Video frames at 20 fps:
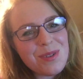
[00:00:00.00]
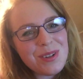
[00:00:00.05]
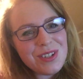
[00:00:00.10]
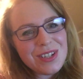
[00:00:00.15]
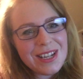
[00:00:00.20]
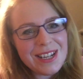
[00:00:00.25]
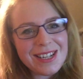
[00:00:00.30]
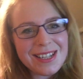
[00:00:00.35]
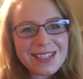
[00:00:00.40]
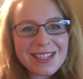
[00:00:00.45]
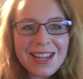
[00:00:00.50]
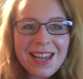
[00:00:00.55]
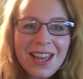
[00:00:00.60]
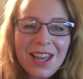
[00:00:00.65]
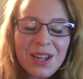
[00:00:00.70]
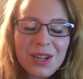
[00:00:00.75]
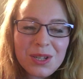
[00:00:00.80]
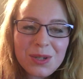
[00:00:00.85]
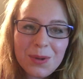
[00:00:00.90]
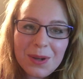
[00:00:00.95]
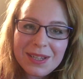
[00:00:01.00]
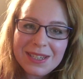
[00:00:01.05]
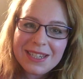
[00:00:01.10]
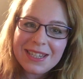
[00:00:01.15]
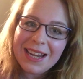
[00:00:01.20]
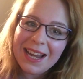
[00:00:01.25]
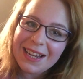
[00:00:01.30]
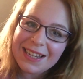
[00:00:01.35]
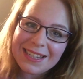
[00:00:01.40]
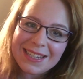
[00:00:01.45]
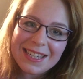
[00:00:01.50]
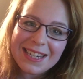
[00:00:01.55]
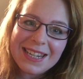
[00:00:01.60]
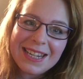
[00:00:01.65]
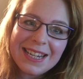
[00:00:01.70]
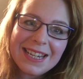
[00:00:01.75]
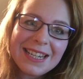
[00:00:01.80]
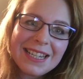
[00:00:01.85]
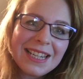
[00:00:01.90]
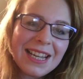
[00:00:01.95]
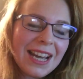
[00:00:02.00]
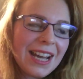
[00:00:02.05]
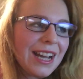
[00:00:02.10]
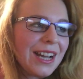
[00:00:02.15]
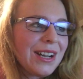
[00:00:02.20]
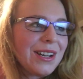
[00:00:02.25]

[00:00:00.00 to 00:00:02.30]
Budget 2019